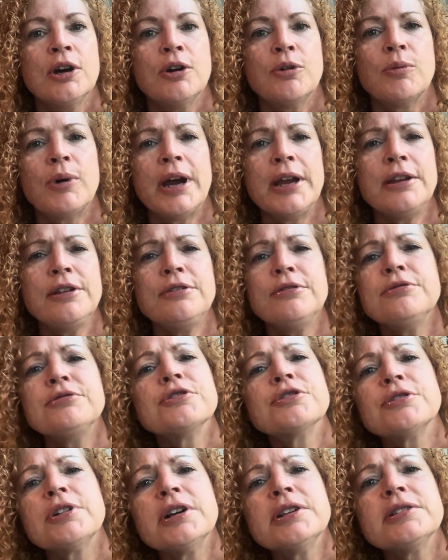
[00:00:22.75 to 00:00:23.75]
Why do you
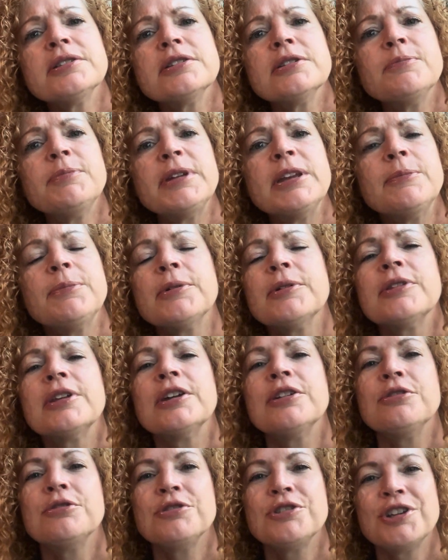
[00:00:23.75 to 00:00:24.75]
trust the people that
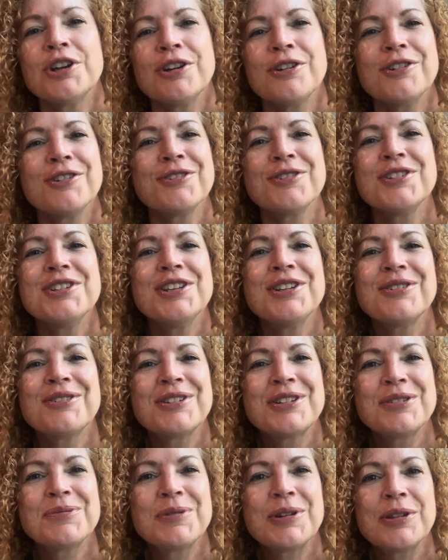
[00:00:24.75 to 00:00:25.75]
you share your
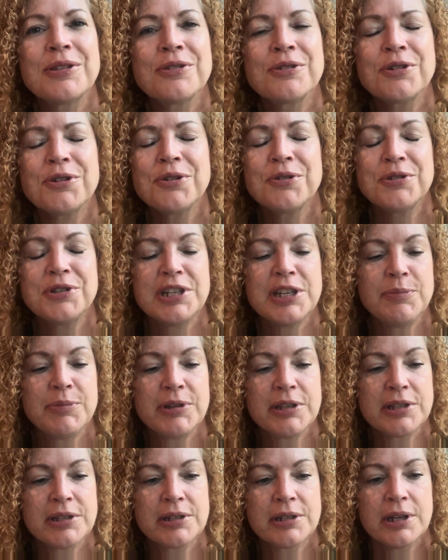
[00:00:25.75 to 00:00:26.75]
secrets with or your
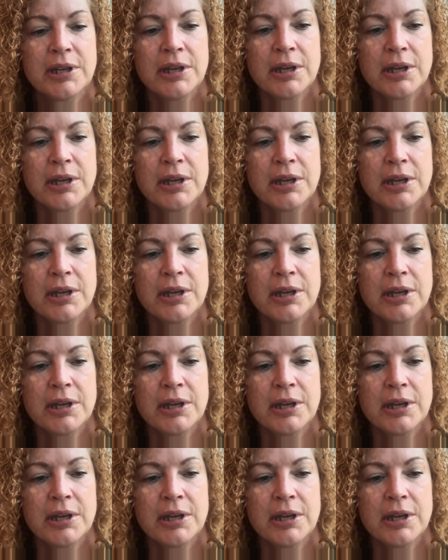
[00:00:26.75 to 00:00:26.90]
deepest